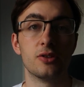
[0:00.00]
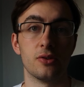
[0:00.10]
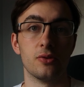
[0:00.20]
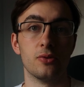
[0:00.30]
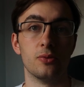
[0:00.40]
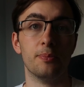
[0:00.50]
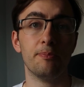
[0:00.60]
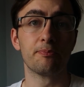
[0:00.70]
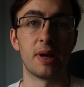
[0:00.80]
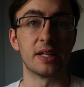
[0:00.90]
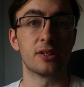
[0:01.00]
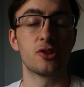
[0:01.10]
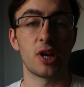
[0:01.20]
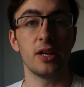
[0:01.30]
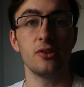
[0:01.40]
to make
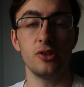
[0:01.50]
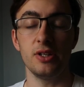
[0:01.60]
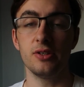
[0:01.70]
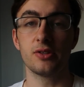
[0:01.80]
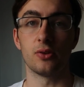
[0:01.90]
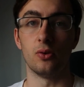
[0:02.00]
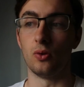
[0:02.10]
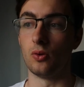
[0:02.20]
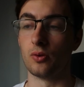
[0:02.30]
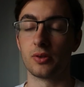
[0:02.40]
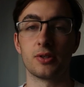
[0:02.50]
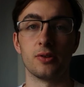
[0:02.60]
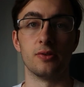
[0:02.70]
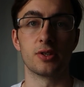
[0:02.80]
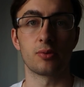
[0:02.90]
changes or
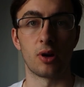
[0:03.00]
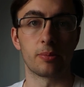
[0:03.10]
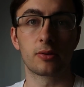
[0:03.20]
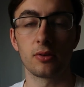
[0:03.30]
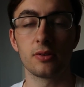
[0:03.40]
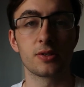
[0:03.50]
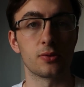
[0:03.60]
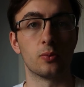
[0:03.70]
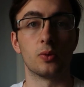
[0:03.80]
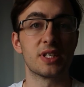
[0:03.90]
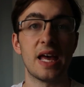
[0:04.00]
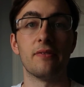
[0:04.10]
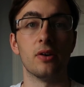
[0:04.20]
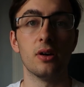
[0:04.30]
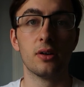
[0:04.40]
to swipe across or
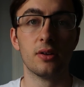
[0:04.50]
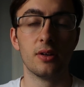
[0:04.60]
whatever